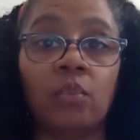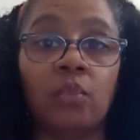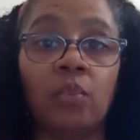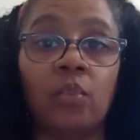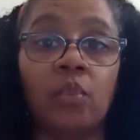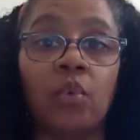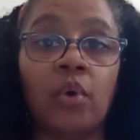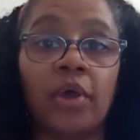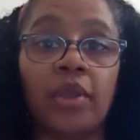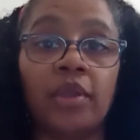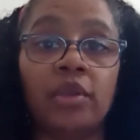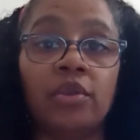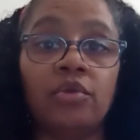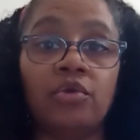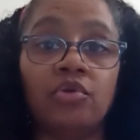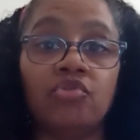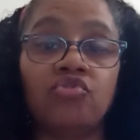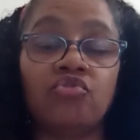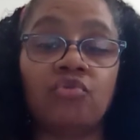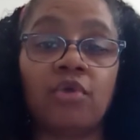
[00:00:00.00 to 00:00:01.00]
what
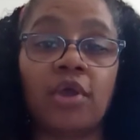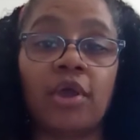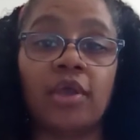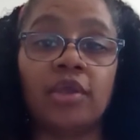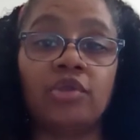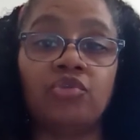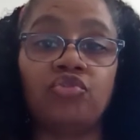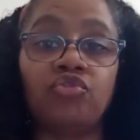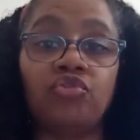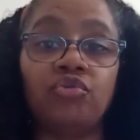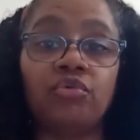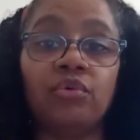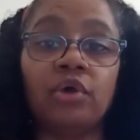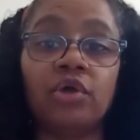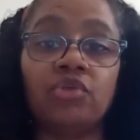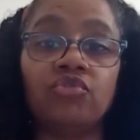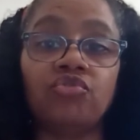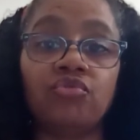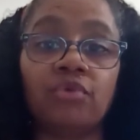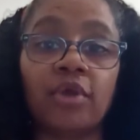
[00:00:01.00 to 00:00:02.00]
you're trying to
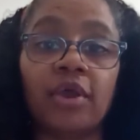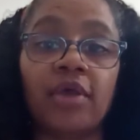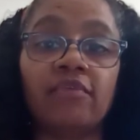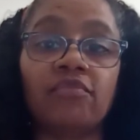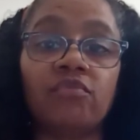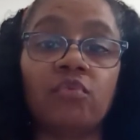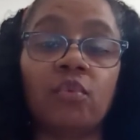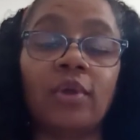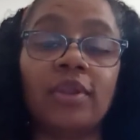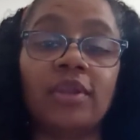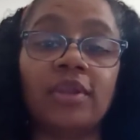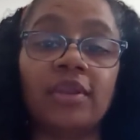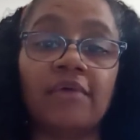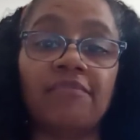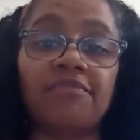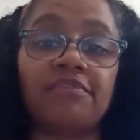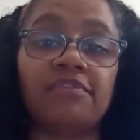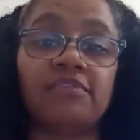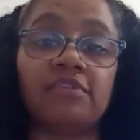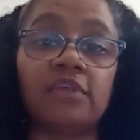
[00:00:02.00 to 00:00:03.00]
address, what
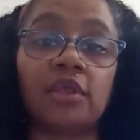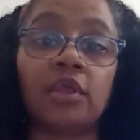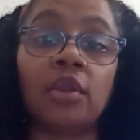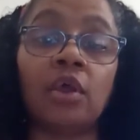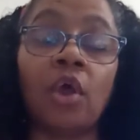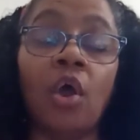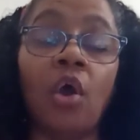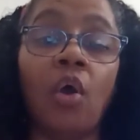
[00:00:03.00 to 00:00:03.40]
deficit